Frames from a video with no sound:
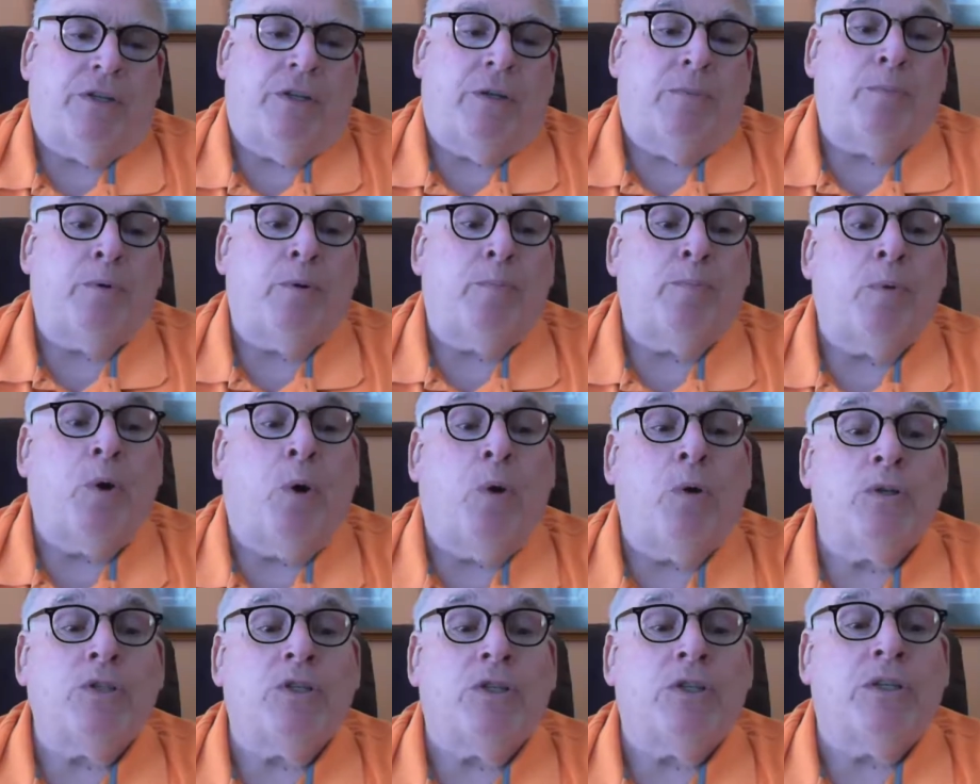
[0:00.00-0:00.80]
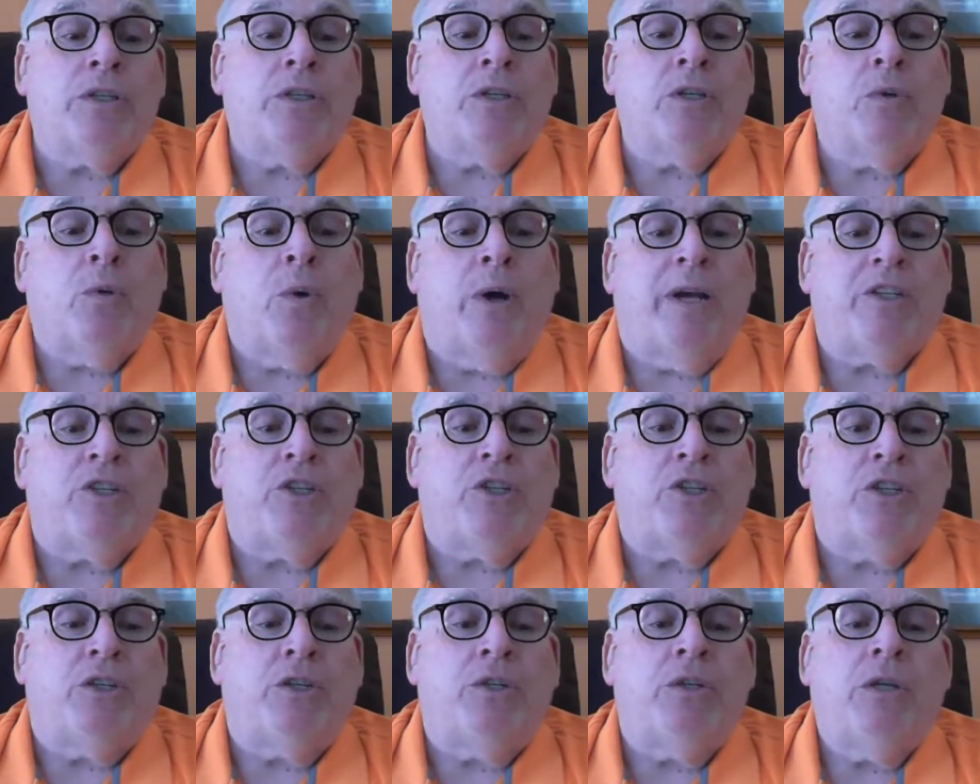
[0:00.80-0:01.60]
The proposal in
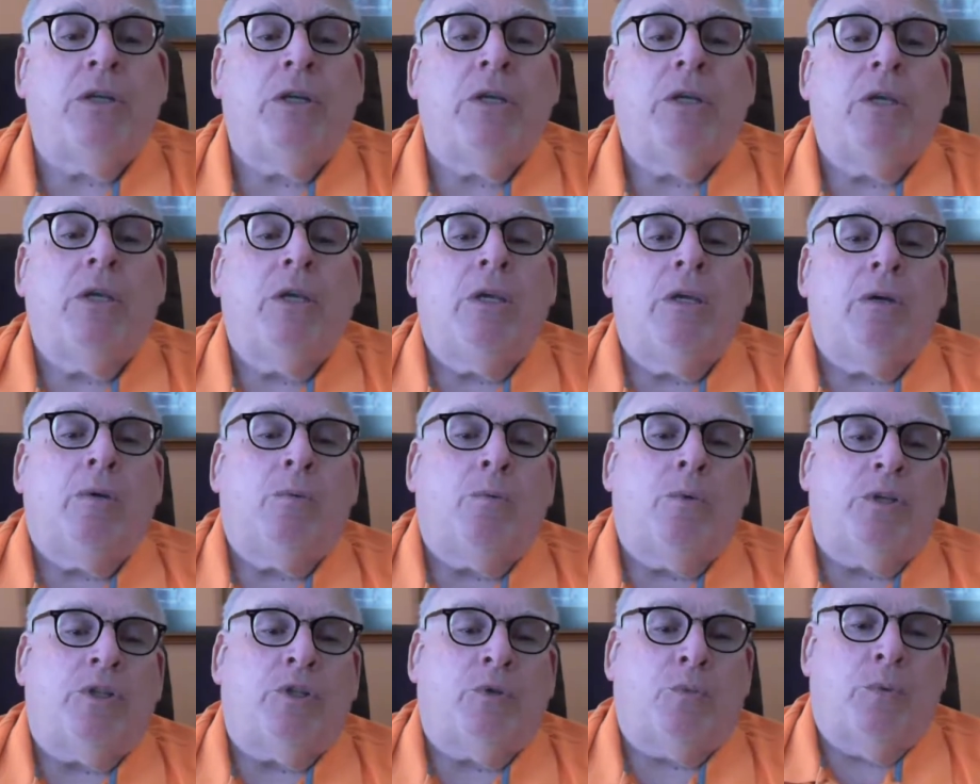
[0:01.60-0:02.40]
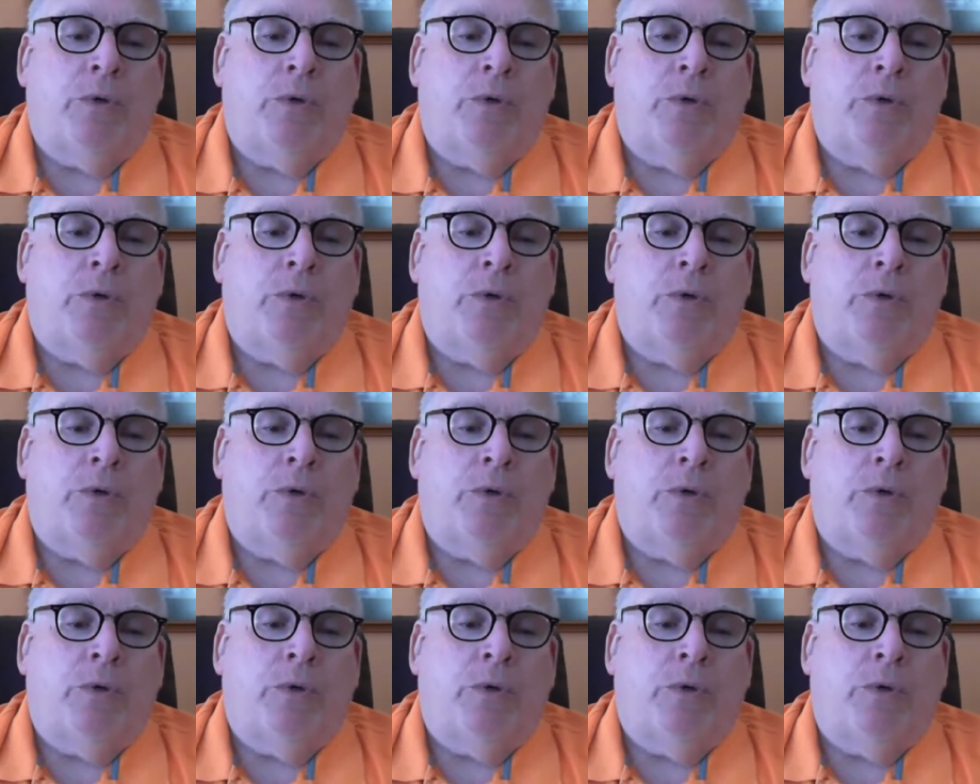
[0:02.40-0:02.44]
question was